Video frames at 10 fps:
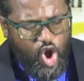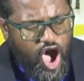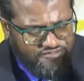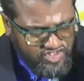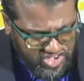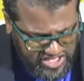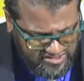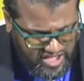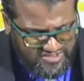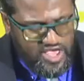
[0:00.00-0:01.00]
of
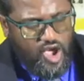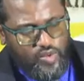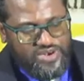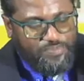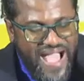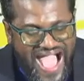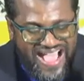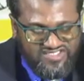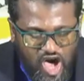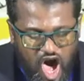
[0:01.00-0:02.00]
Jesus will
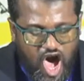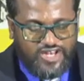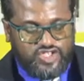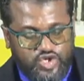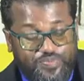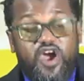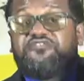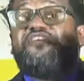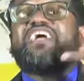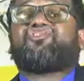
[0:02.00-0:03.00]
pass on to
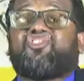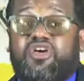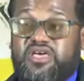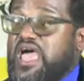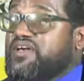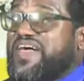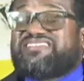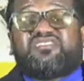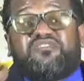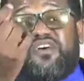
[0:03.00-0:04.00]
perfection.
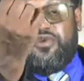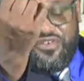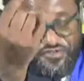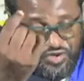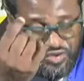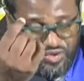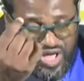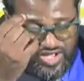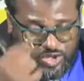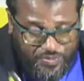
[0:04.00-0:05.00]
That's the very few
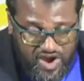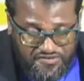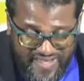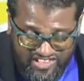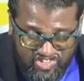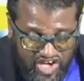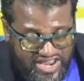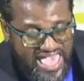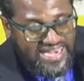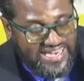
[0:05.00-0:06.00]
to perfection,
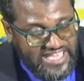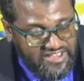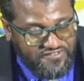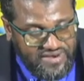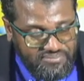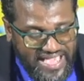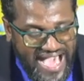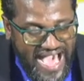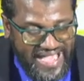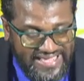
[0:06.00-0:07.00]
leaving
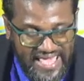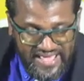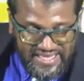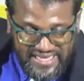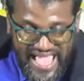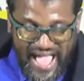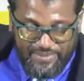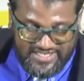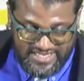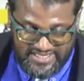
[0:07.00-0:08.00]
behind the
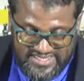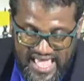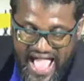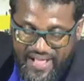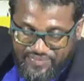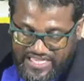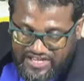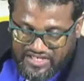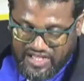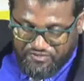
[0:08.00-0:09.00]
inhabitants and the
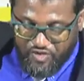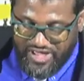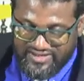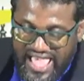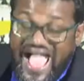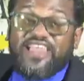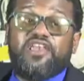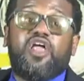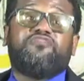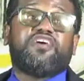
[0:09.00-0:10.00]
indifferent
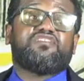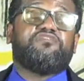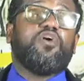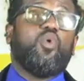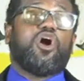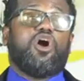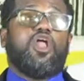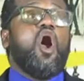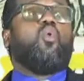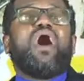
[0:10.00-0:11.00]
and lovers of the
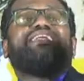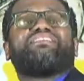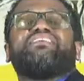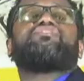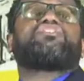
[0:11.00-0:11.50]
world. What did the